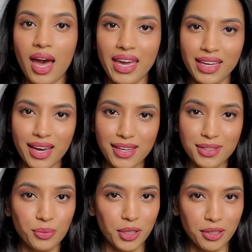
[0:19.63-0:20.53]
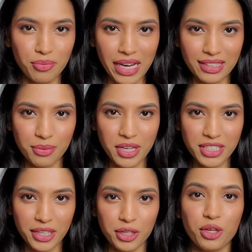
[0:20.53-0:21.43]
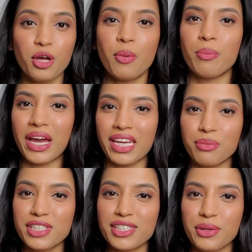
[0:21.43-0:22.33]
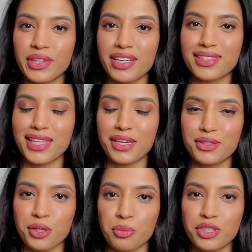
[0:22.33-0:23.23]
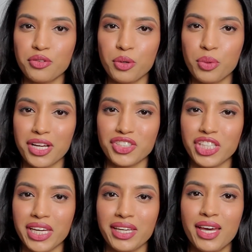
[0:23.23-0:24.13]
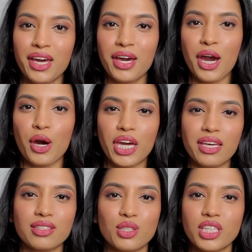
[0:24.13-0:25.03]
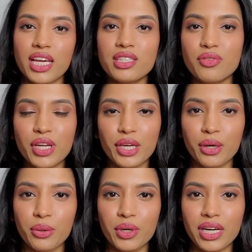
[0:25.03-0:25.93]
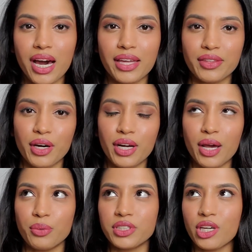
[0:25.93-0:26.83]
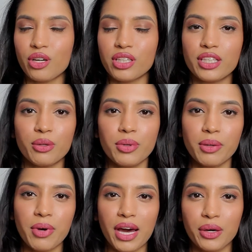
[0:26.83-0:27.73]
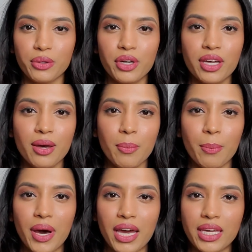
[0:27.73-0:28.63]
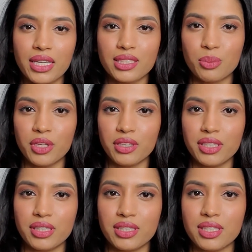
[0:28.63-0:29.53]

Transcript: Hi guys, welcome back to my channel. My name is Sundas. Thank you so much for watching. Okay, so today's video, I thought I would talk a little bit about my experience